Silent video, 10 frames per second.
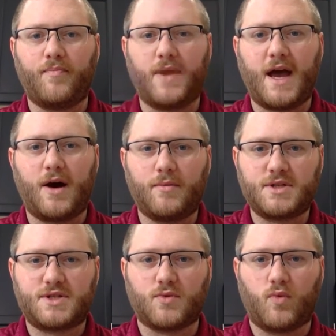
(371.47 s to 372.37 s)
how
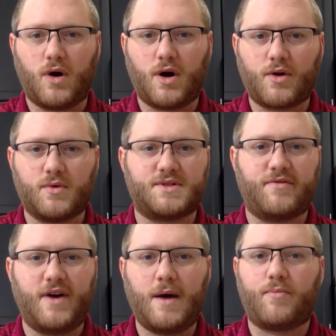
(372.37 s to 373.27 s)
much water was
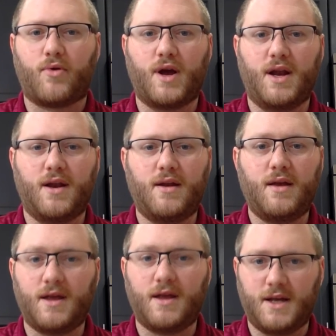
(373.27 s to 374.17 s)
evaporated
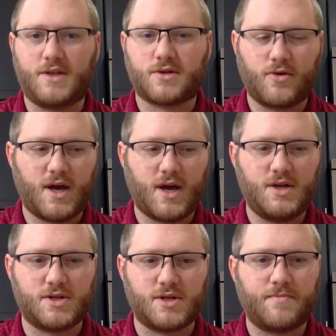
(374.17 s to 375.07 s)
in each location.